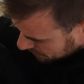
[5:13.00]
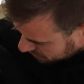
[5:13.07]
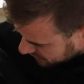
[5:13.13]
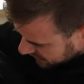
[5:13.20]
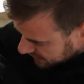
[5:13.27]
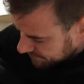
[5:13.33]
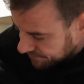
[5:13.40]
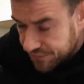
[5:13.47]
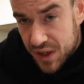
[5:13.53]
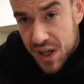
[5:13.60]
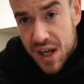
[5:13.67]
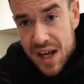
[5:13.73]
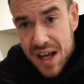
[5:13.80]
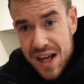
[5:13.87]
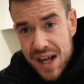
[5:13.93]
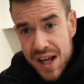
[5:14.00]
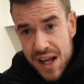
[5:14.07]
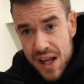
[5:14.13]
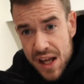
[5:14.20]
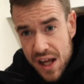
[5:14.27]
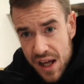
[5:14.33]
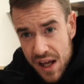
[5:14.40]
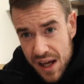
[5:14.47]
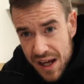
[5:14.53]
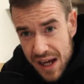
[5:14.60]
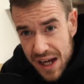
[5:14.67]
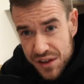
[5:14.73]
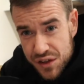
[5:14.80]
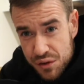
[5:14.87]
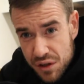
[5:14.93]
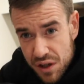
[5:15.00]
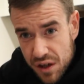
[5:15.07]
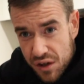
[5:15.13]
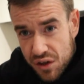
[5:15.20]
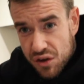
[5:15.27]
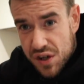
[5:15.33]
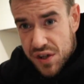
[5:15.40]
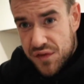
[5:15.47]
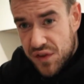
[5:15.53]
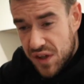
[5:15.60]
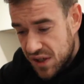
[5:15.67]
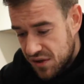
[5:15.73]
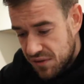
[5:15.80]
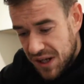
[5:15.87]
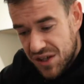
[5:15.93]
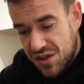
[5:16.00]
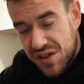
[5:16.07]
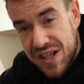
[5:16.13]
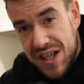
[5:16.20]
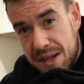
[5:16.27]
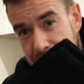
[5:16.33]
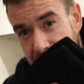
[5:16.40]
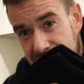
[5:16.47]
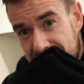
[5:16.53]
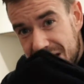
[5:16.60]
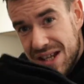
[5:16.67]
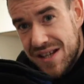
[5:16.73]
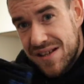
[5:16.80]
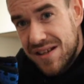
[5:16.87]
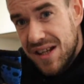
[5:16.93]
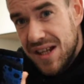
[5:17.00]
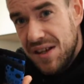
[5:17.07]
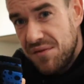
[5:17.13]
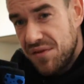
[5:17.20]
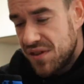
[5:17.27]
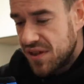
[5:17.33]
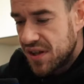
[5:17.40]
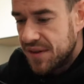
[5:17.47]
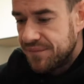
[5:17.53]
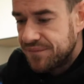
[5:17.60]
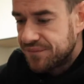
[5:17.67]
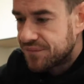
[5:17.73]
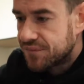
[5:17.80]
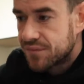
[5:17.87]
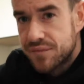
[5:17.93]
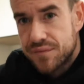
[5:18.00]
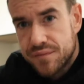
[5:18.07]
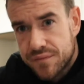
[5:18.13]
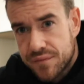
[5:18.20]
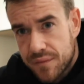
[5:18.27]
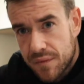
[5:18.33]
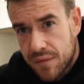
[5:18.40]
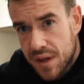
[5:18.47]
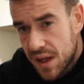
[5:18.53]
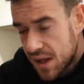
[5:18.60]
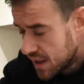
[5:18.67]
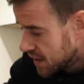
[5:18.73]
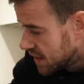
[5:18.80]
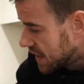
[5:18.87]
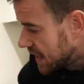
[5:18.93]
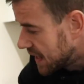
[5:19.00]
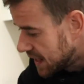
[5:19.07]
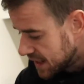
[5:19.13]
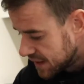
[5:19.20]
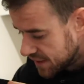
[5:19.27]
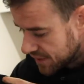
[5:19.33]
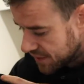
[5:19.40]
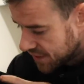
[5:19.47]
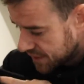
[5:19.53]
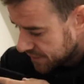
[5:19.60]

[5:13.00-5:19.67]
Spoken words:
pocket. I do a lot of CrossFit, so I just keep my knee sleeves and